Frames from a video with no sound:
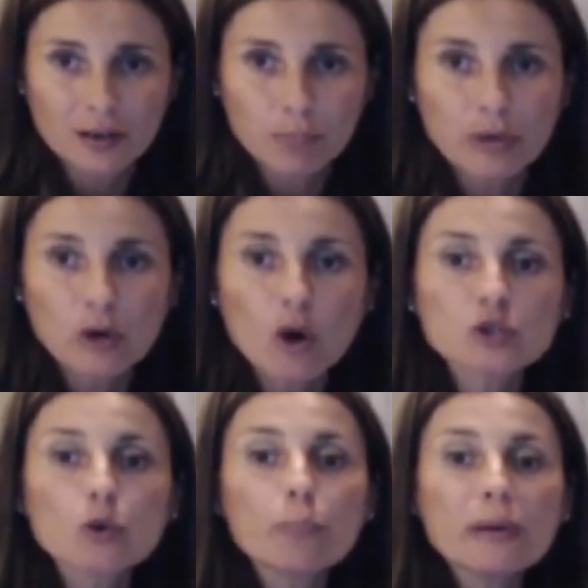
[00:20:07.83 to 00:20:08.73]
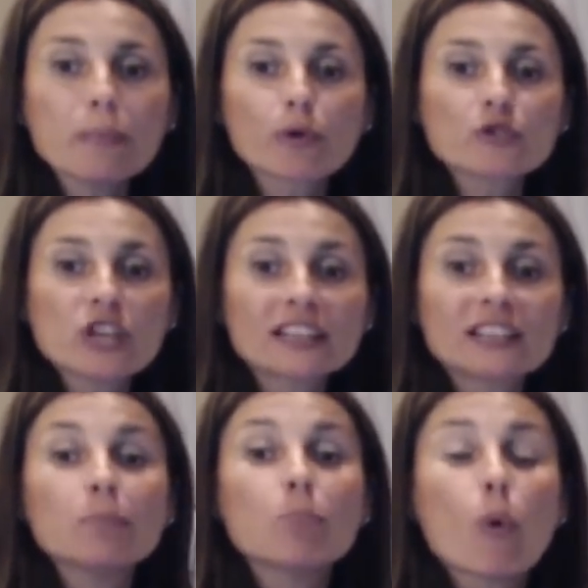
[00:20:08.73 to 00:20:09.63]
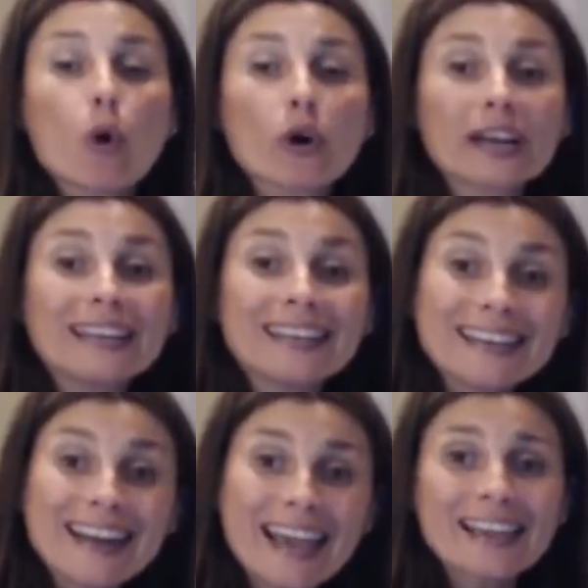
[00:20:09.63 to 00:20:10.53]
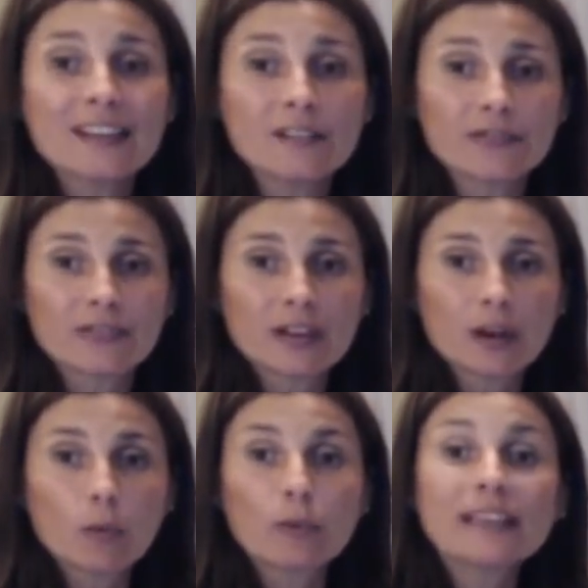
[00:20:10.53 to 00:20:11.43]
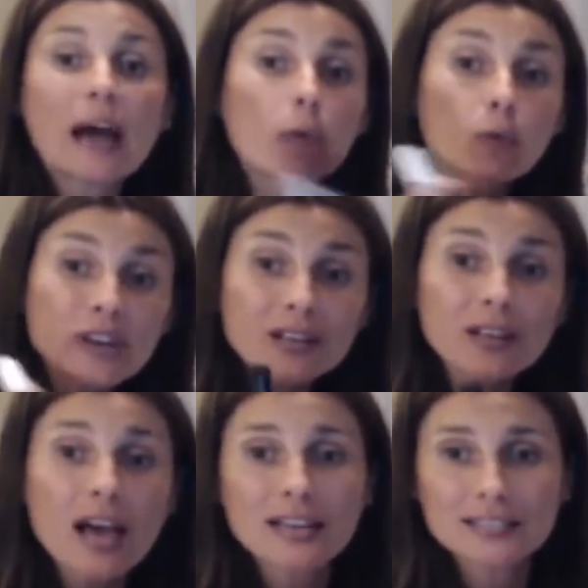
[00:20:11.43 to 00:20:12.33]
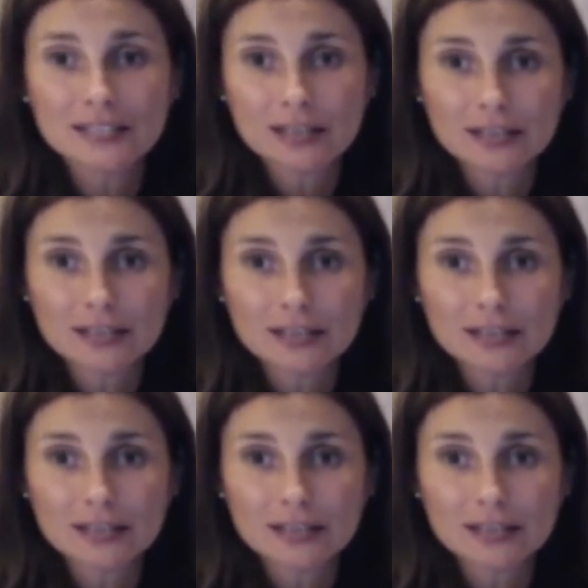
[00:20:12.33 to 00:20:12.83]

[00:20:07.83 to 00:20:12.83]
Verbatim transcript: because you've been projecting more in a negative without realizing it.